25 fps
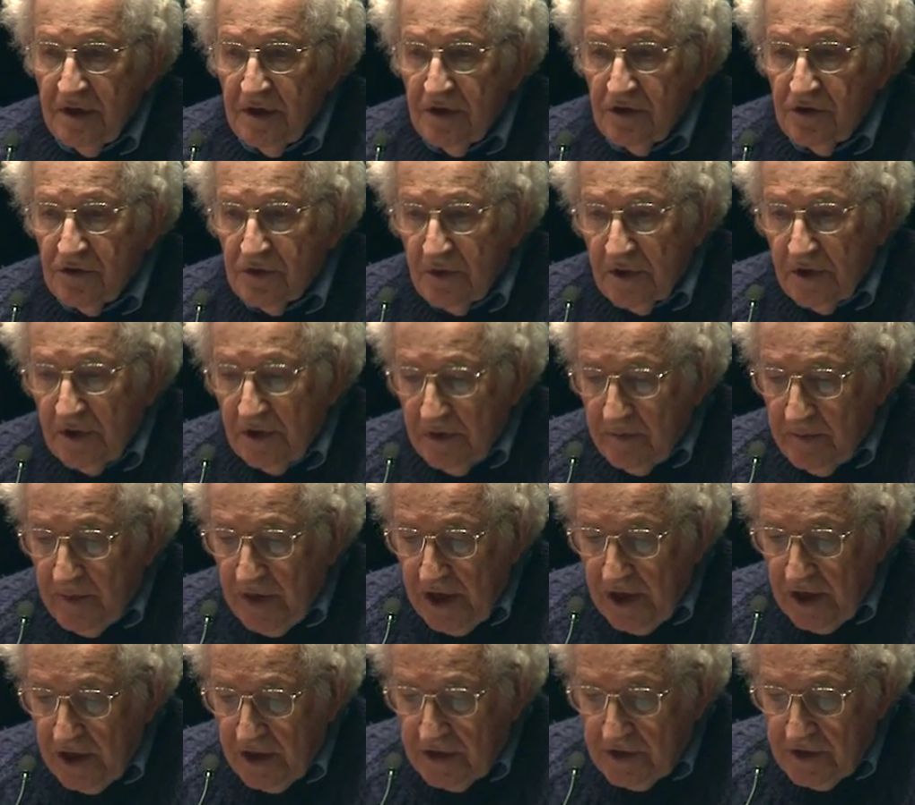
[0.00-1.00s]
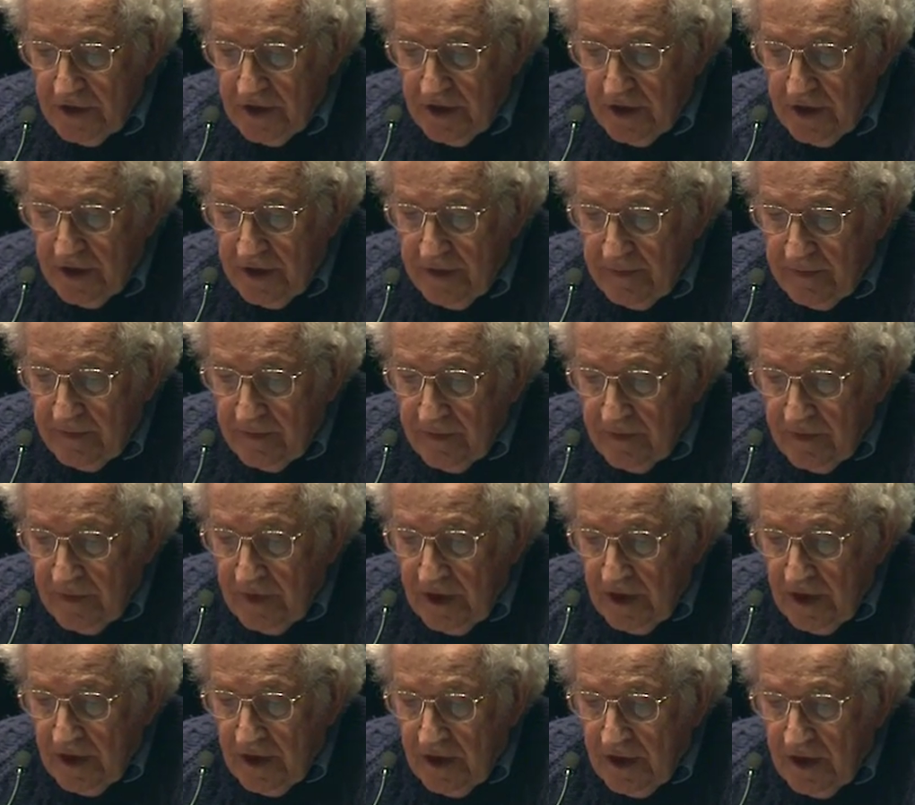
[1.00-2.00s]
Israel and Palestine.
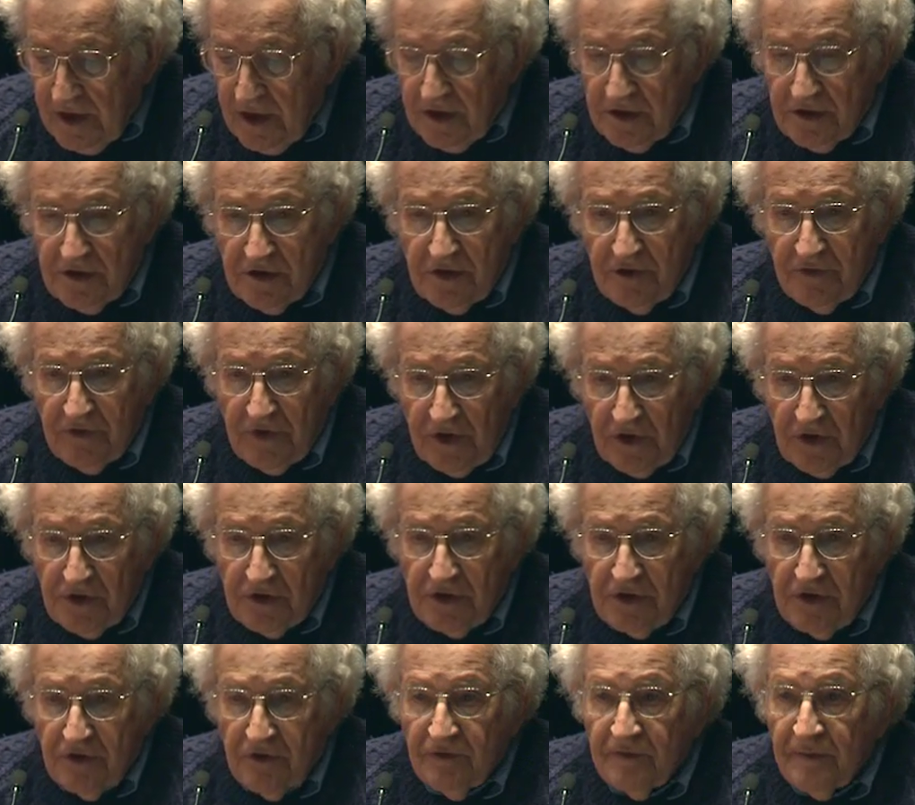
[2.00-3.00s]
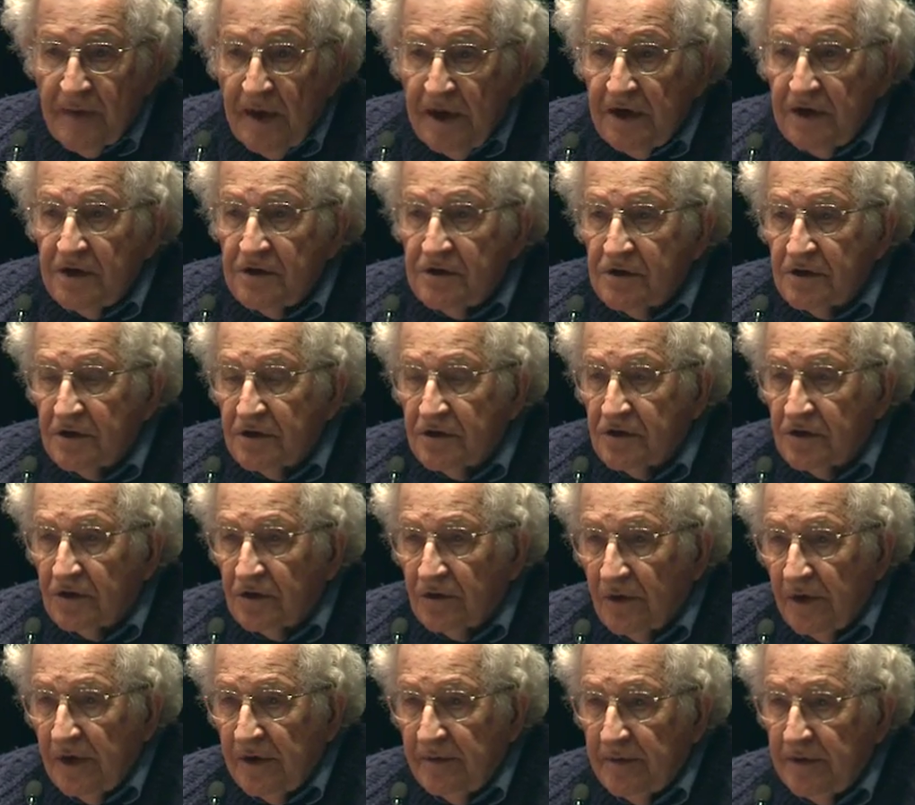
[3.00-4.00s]
It's the first of many such
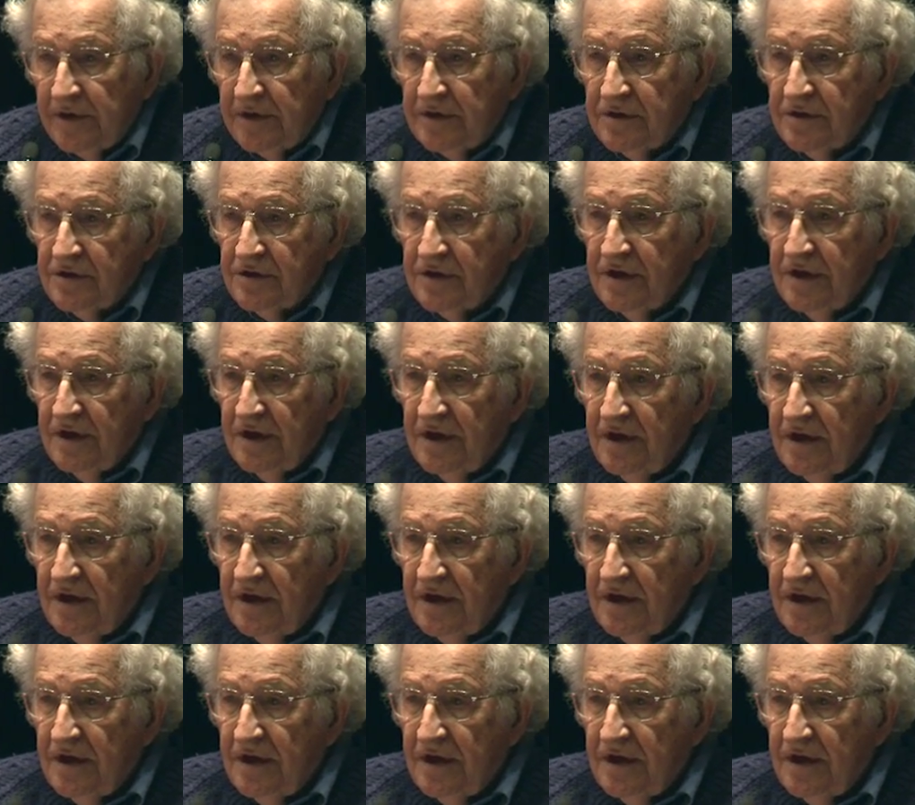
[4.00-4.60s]
agreements